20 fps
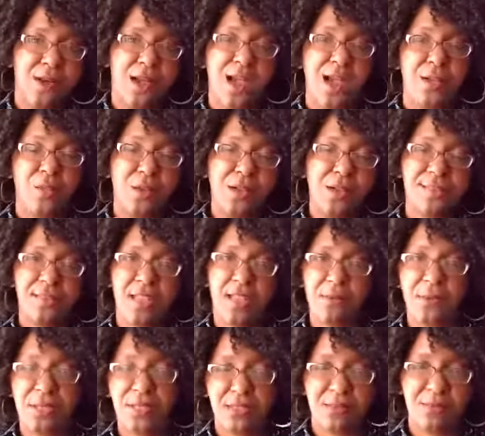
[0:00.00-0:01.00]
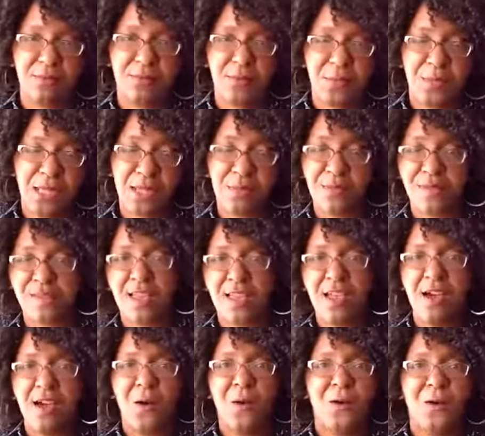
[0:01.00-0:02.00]
eyeball stabbing beings
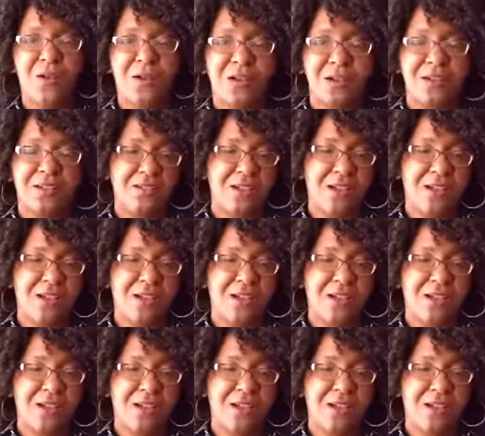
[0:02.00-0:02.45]
or